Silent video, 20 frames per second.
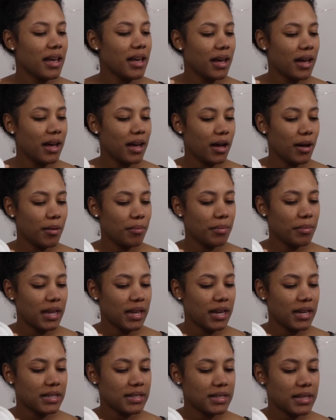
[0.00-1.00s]
It
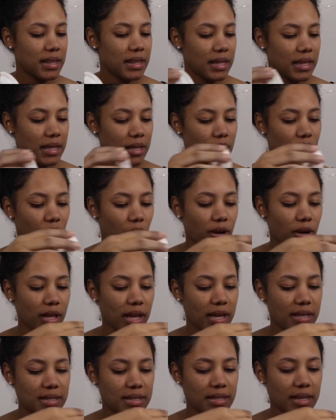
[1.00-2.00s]
is the
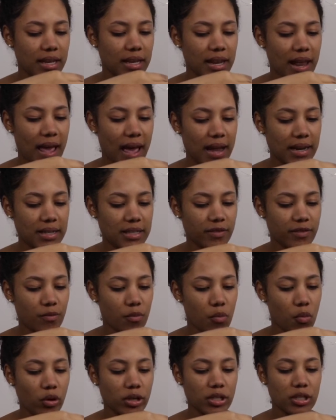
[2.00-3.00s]
Garnier Skin Active
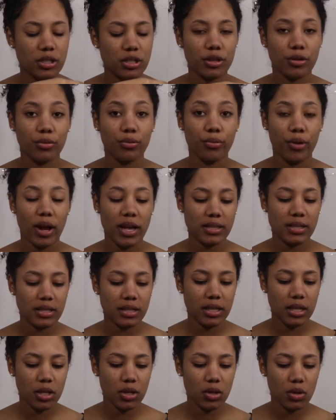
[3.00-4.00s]
Moisture
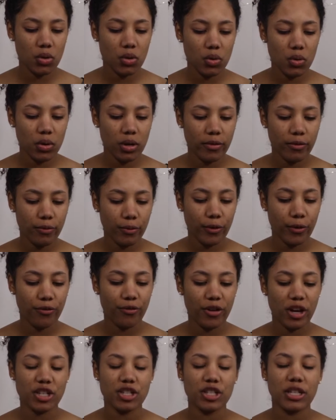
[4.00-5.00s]
Rescue
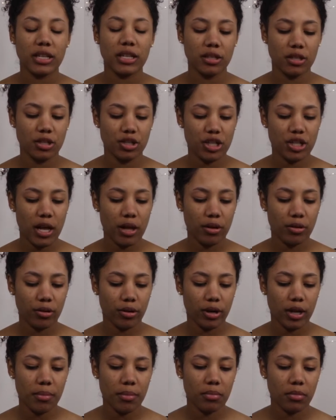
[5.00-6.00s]
Refreshing Gel
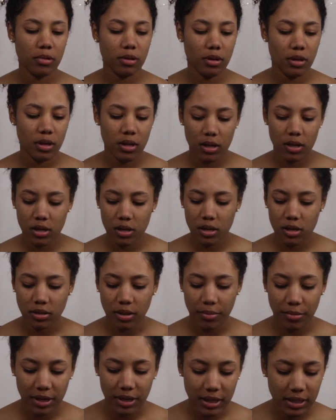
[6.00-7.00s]
Cream. So
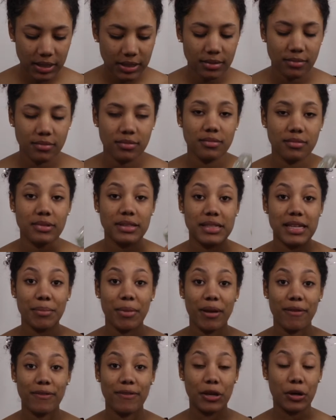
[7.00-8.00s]
I'm gonna dig
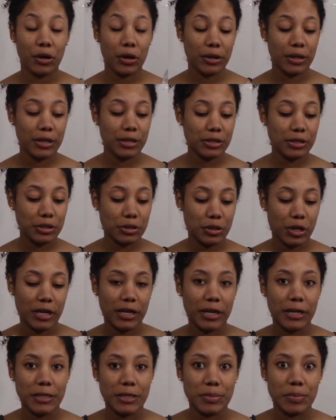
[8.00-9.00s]
my finger in this, try to
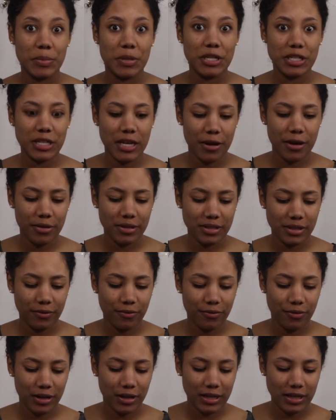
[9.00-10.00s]
get as much out as I
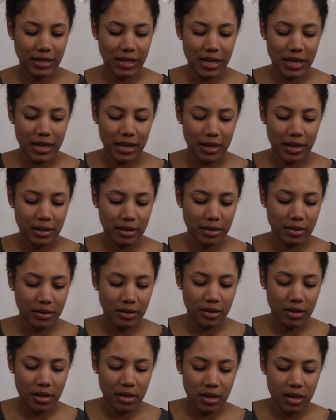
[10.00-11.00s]
freaking can.
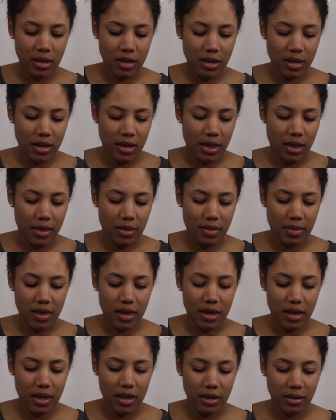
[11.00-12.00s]
And
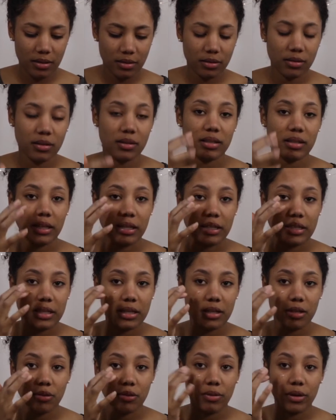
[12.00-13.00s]
then, because I need to get
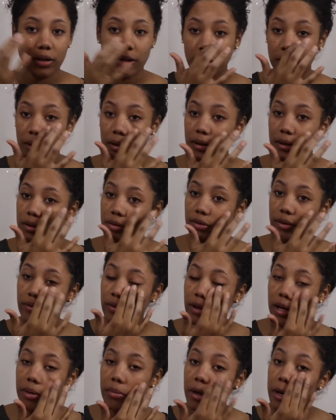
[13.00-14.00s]
a new one, totally
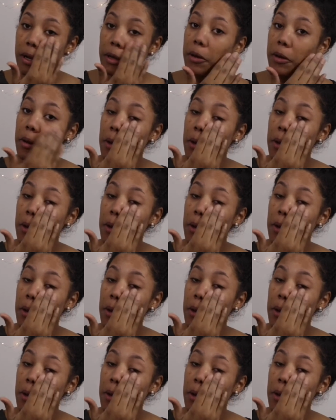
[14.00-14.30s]
forgot about it.